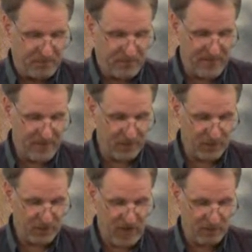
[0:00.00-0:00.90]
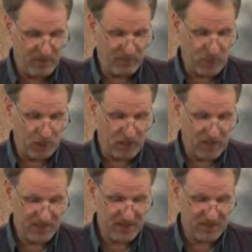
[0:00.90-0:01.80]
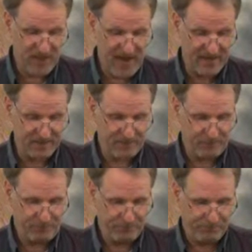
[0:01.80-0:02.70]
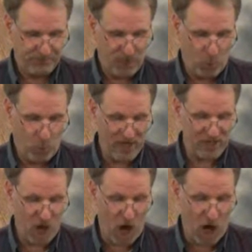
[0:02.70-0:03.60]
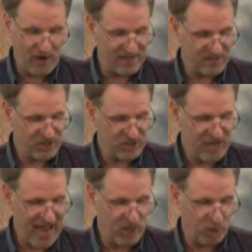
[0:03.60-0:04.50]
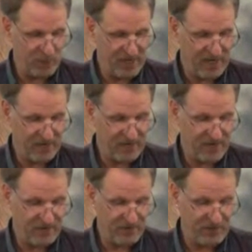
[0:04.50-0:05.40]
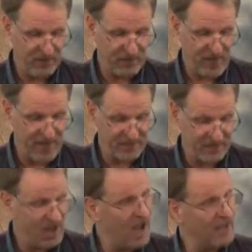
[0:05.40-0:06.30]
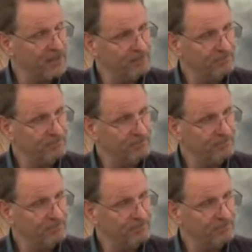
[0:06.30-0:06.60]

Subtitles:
neither shall be prolonged his days, which are as a shadow because he feareth not God.